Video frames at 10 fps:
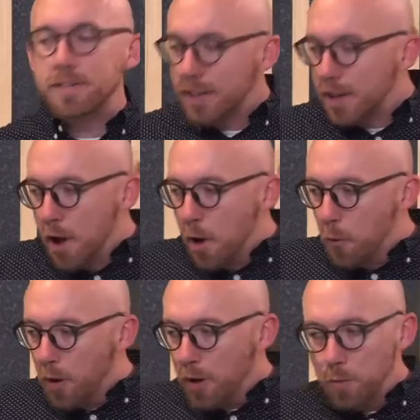was like,
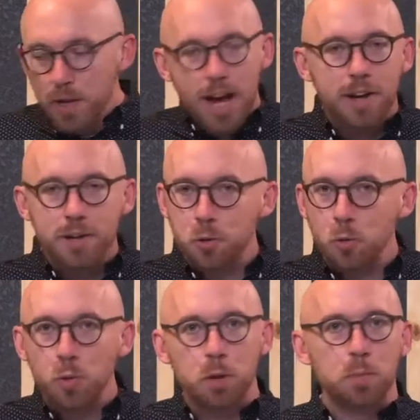what if we got just
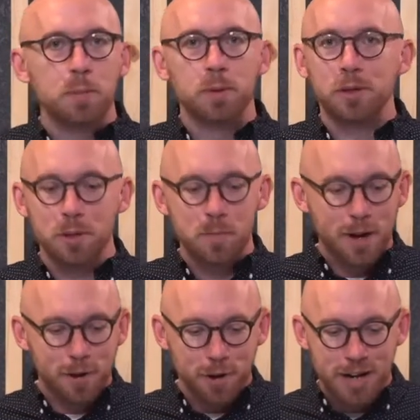real biblical
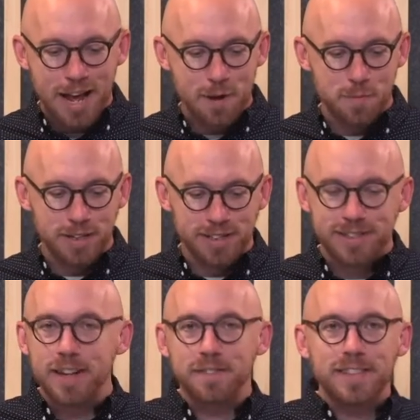about our name, and
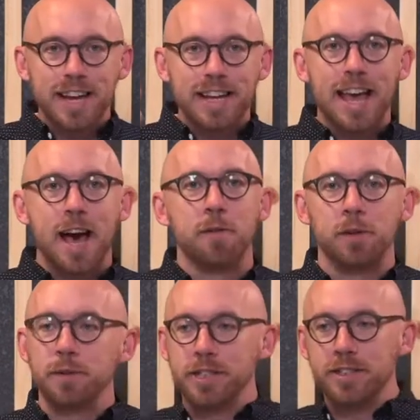instead of saying
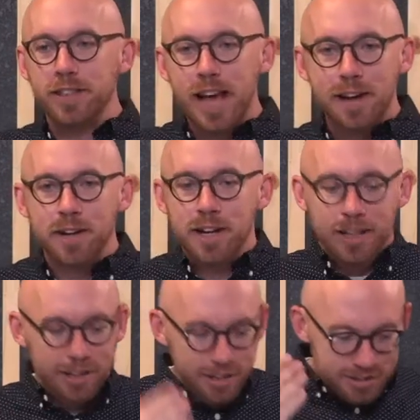Calvary, which is Latin,
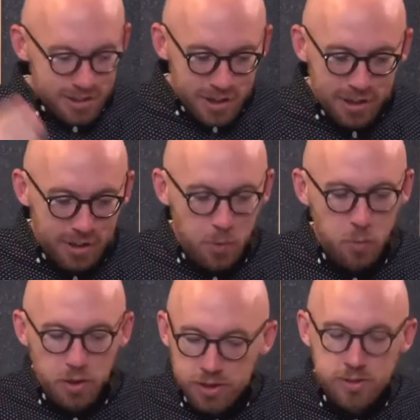let's, you
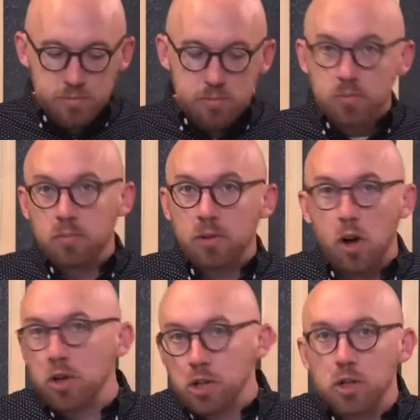know, it's,
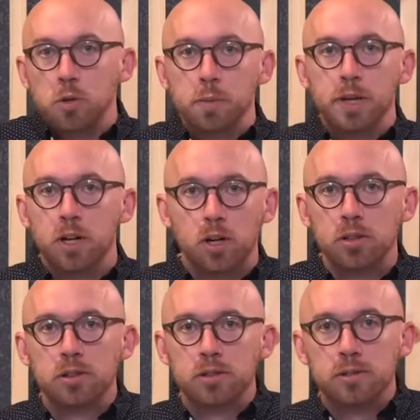our church would be
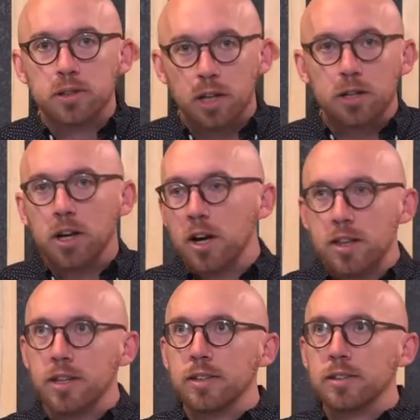called
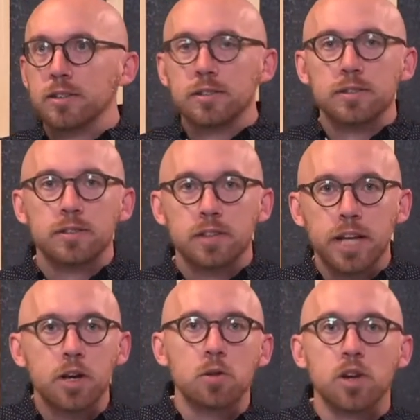Golgotha,
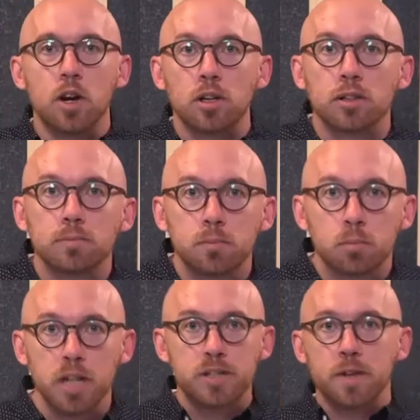Lake Ozark.
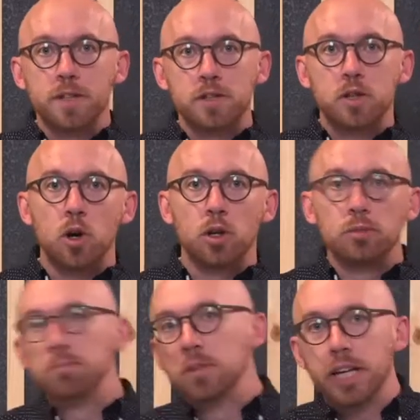Place of the
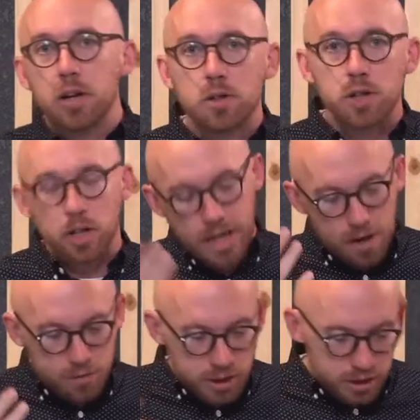skull, Lake Ozark.
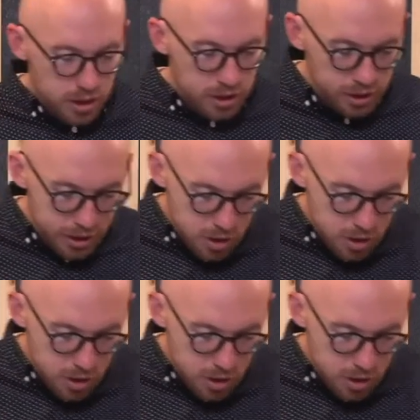Calvary, Lake